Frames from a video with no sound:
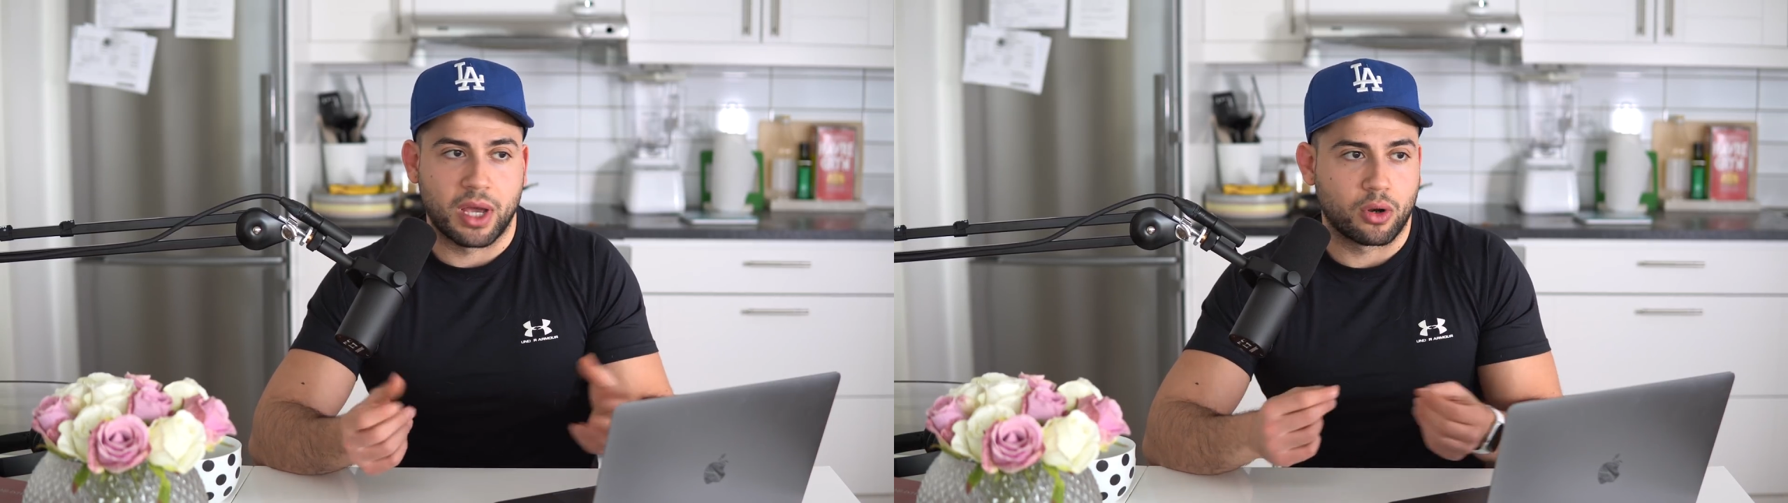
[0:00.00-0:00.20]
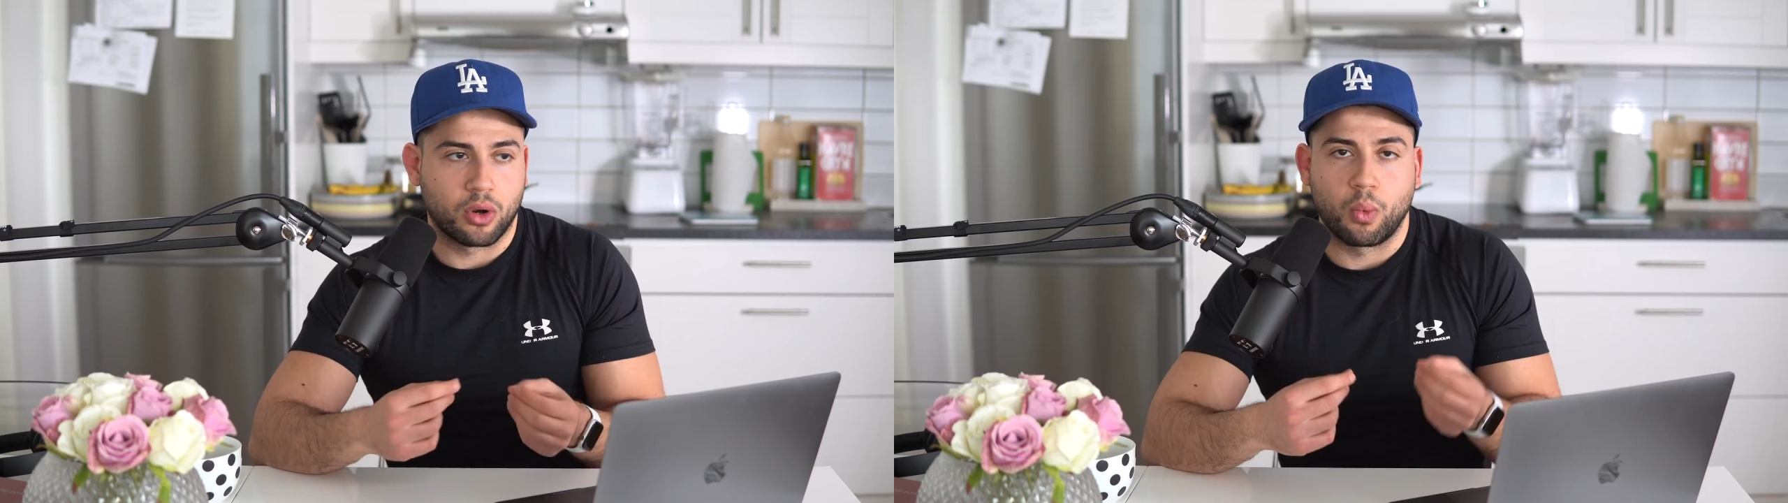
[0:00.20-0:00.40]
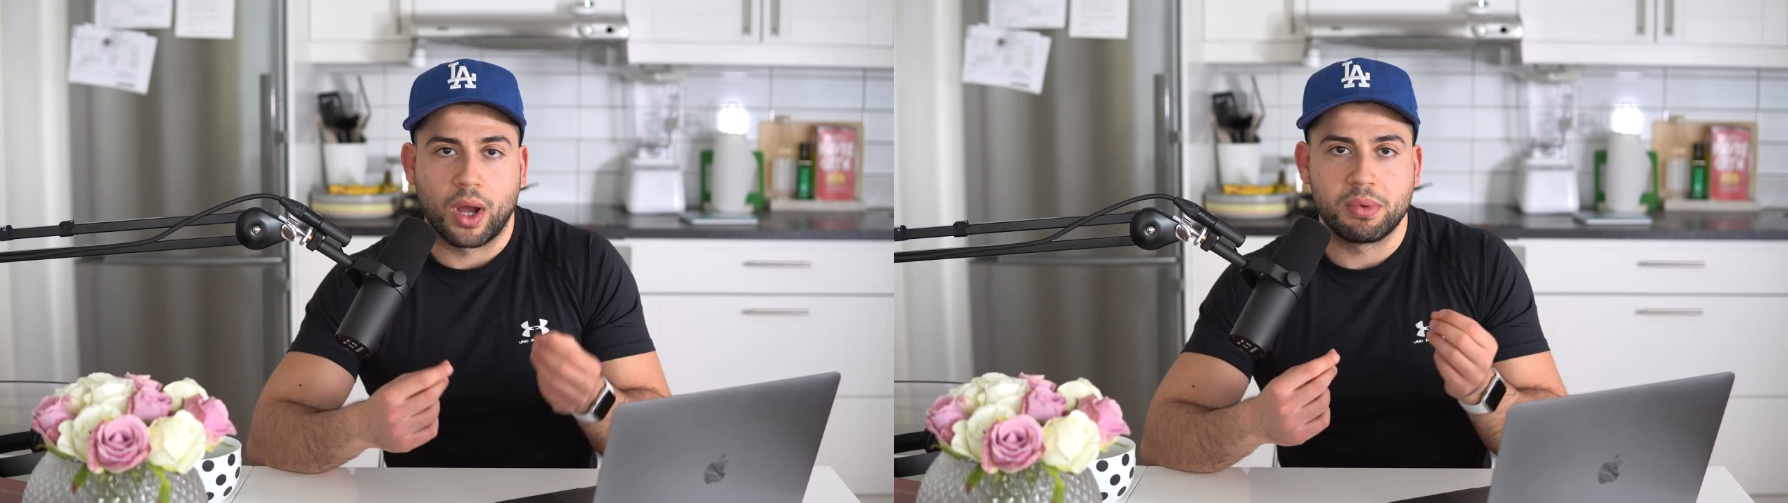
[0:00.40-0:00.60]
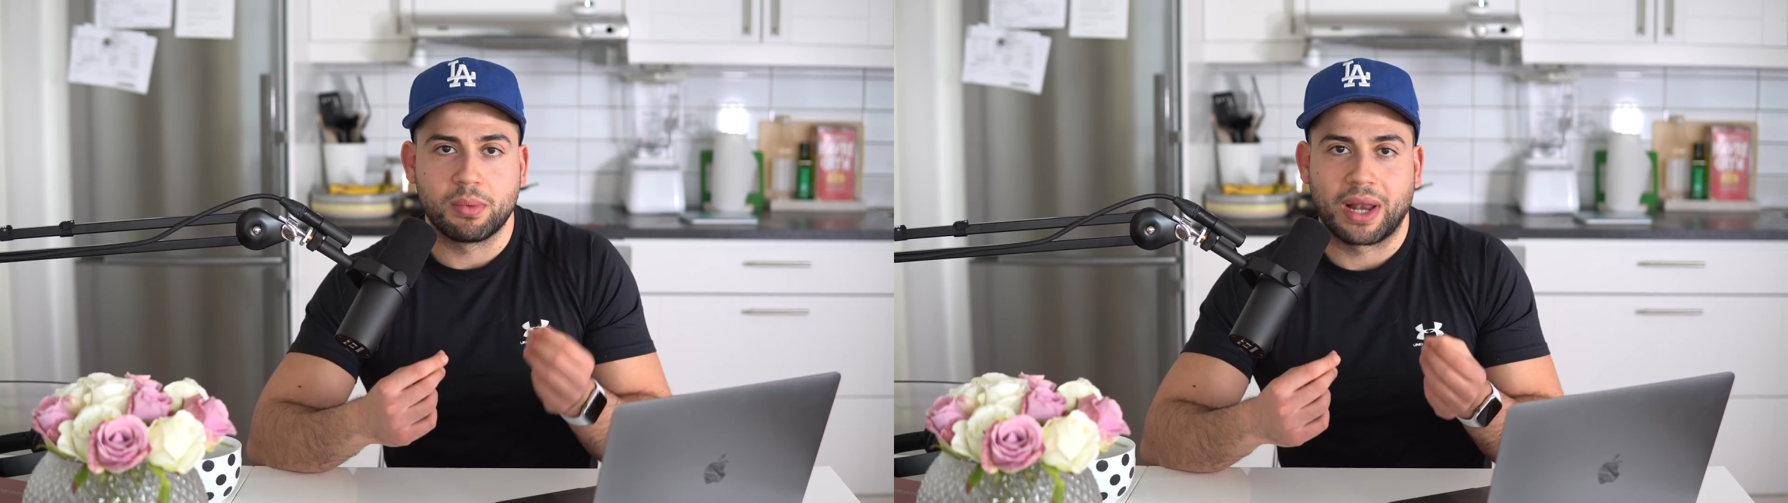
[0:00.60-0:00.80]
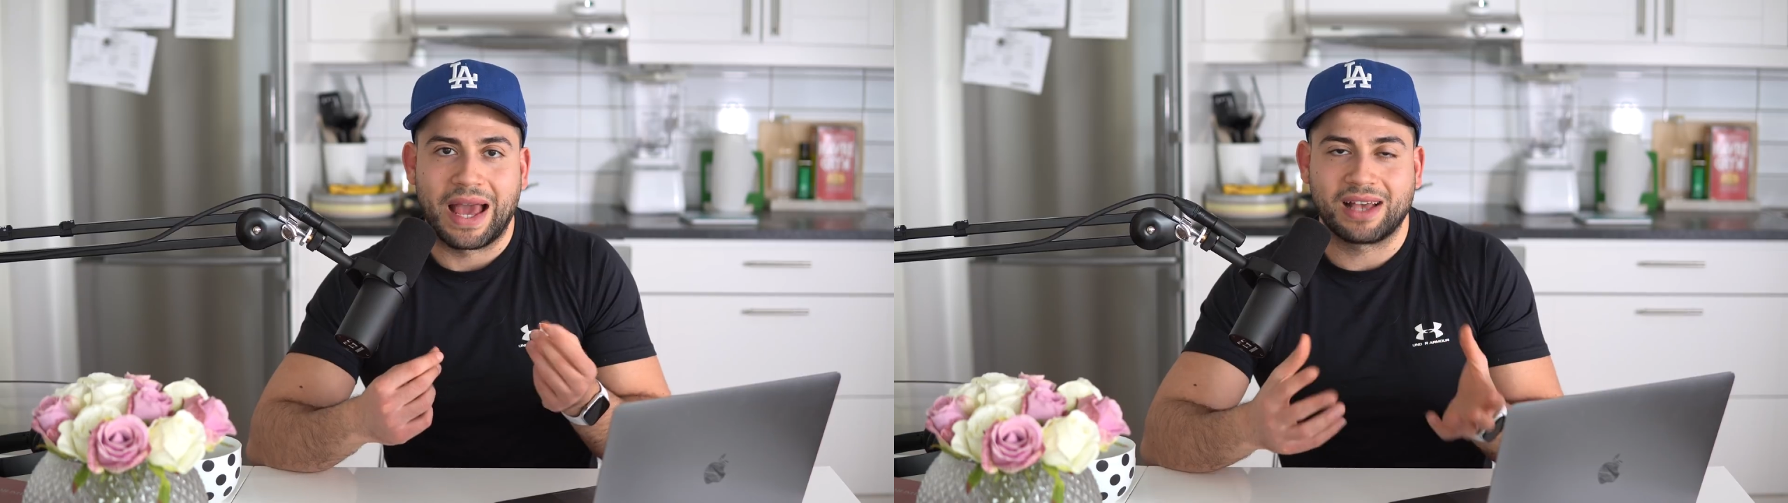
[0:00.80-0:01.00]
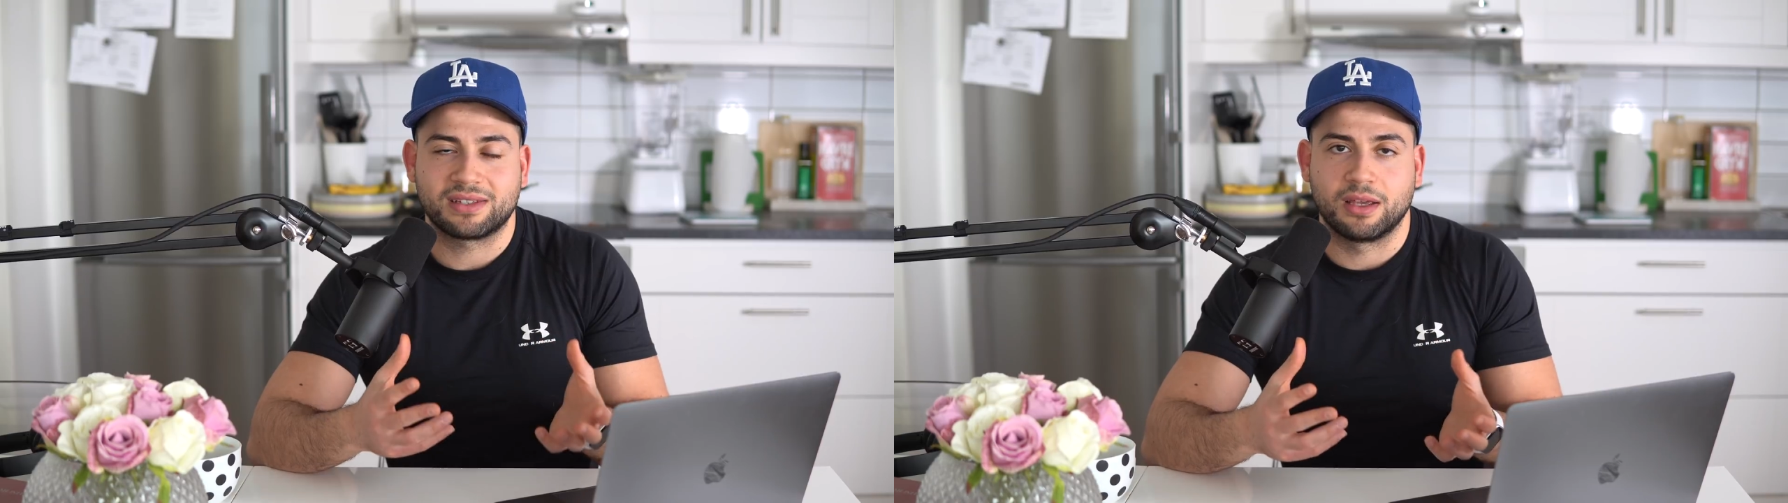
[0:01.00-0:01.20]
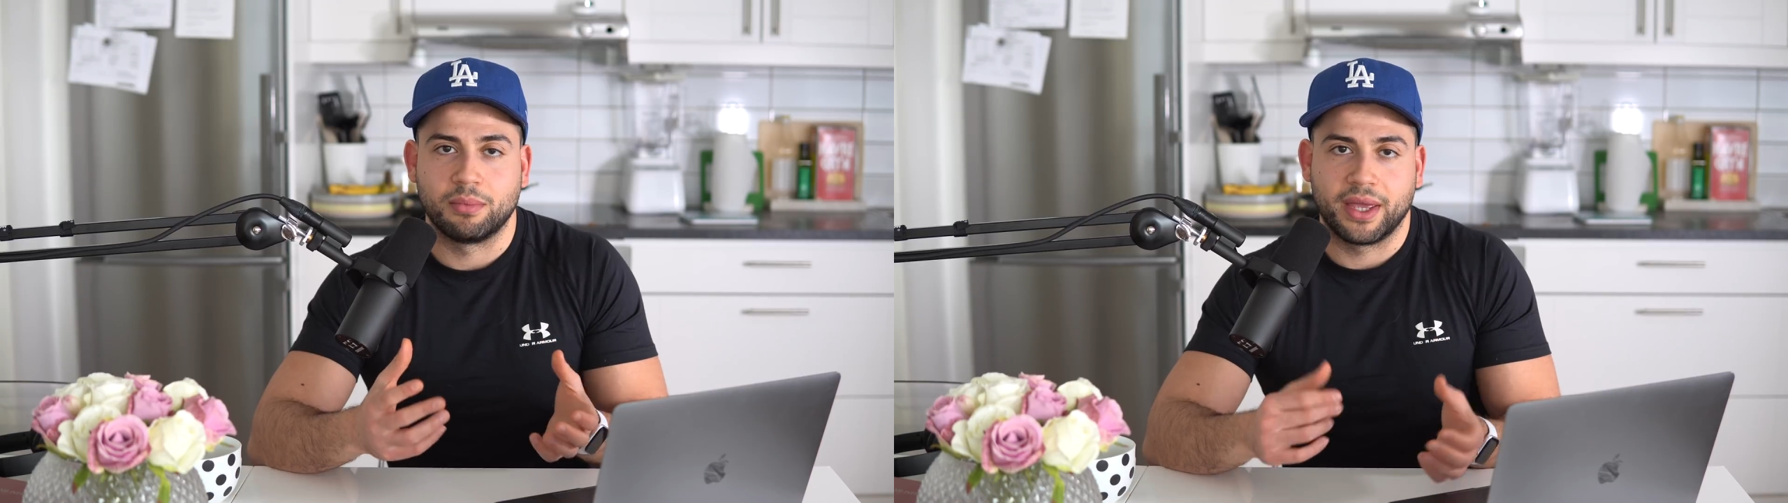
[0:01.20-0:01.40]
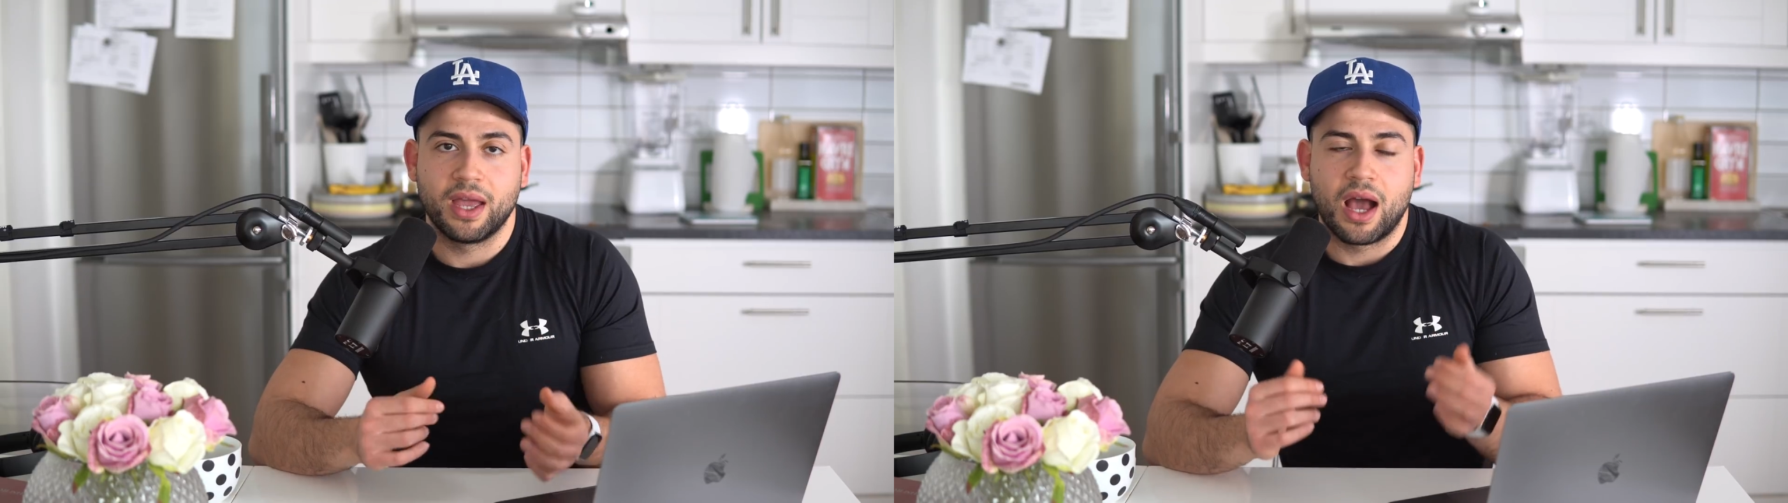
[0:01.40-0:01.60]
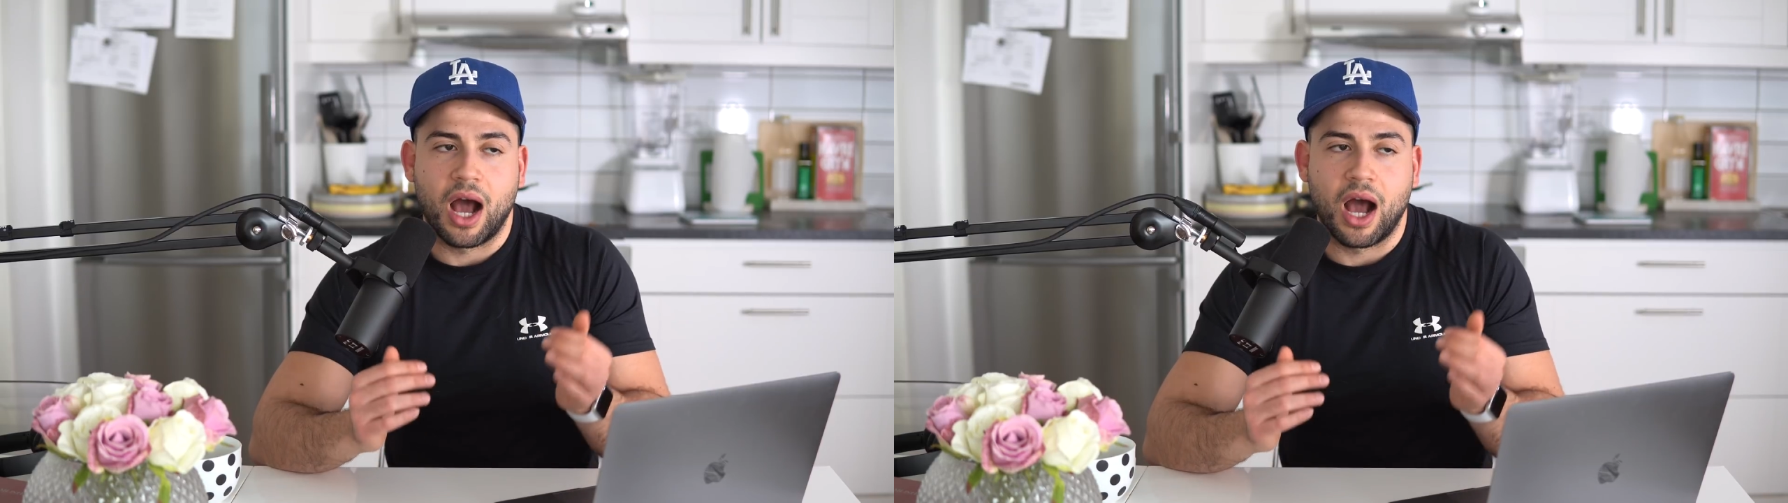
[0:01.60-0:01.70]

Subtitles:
I don't know why people asking me